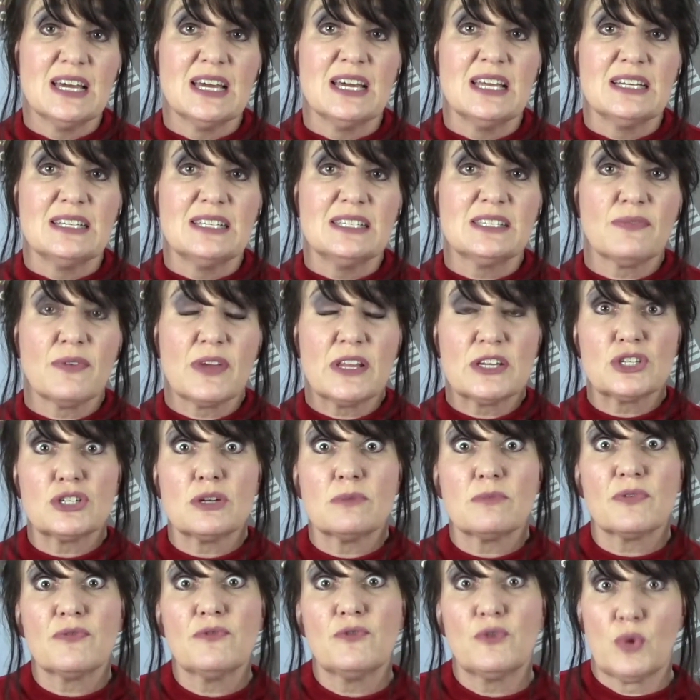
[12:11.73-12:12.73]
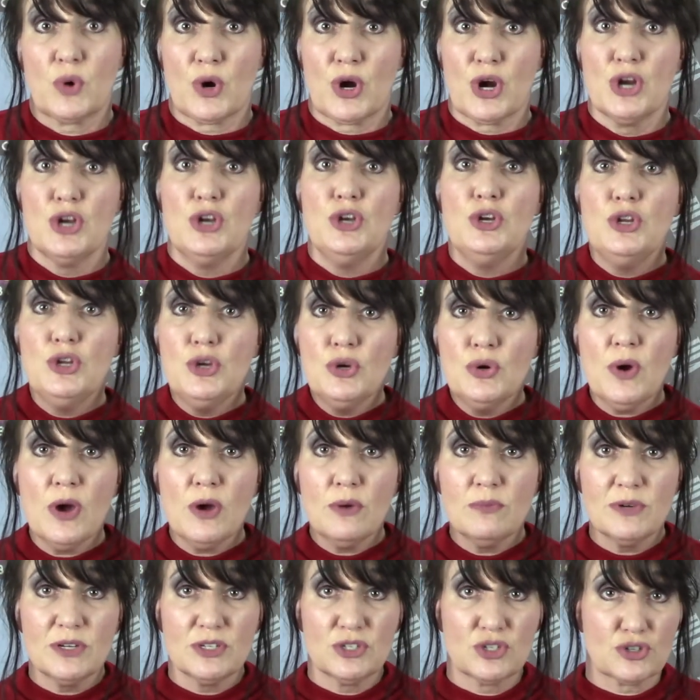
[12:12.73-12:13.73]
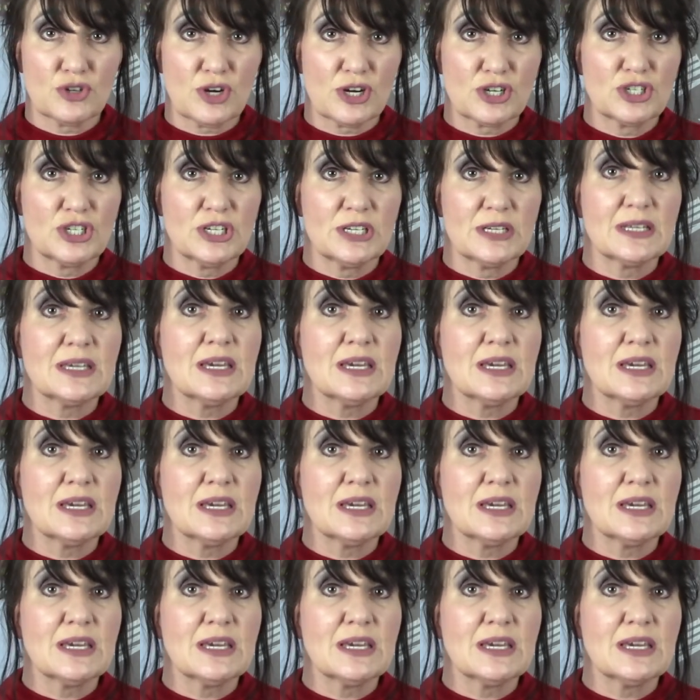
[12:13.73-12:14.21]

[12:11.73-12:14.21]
Disadvantage number 4, new home construction